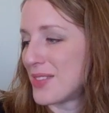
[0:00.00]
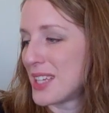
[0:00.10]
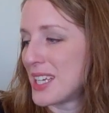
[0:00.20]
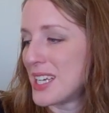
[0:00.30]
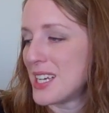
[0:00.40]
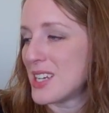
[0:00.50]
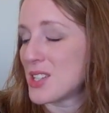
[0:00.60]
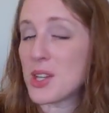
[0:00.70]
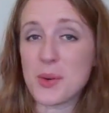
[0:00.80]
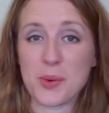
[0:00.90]
Yeah.
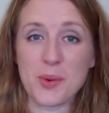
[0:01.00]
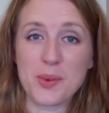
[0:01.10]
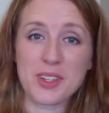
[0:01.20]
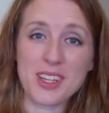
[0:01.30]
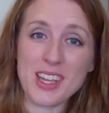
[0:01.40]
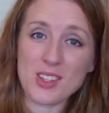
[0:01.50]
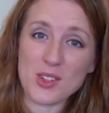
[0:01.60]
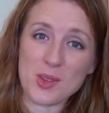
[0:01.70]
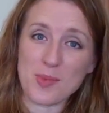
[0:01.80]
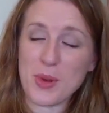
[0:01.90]
So we're
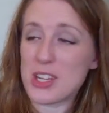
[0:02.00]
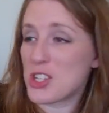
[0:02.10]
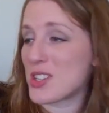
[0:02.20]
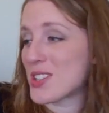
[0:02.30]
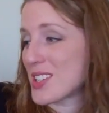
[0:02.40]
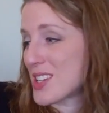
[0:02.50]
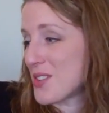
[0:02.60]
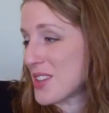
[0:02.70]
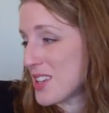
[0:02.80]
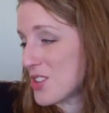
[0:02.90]
going to answer some
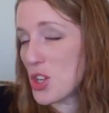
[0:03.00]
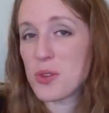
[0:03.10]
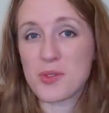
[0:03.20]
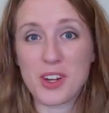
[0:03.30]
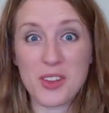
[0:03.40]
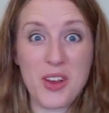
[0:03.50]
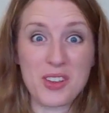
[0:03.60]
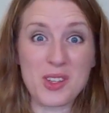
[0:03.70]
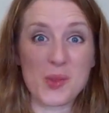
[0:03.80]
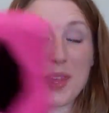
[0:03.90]
questions because I don't think the show's
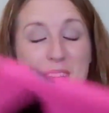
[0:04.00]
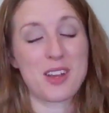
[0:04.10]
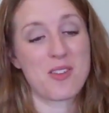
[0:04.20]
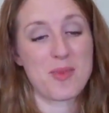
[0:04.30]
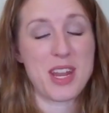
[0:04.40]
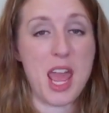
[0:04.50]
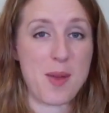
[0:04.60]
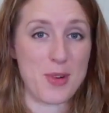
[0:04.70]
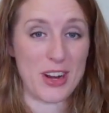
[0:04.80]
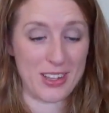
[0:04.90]
very long this week. I know
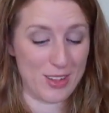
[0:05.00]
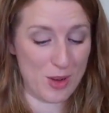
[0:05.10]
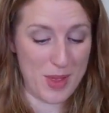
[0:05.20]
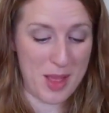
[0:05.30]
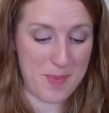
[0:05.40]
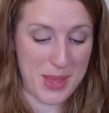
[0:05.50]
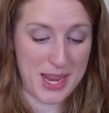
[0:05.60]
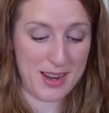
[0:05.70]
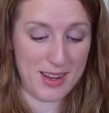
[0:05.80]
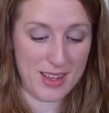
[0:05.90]
I've been yammering a little
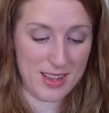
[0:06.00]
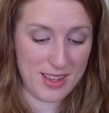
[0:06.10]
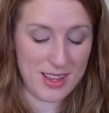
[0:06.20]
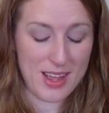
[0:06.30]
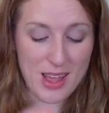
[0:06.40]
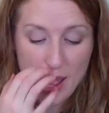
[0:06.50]
bit, but